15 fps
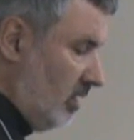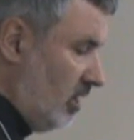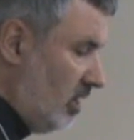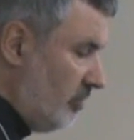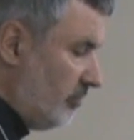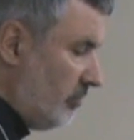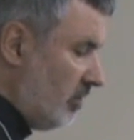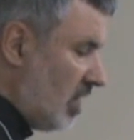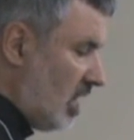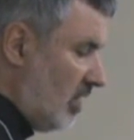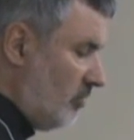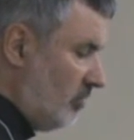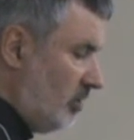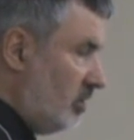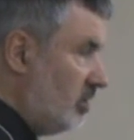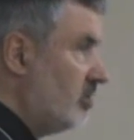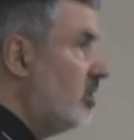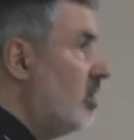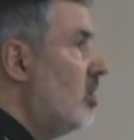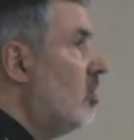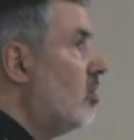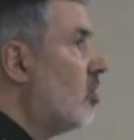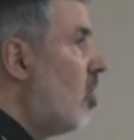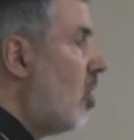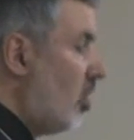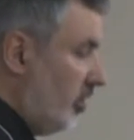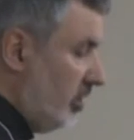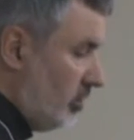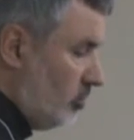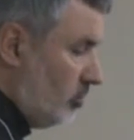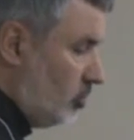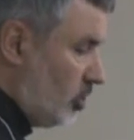lived the covenant according to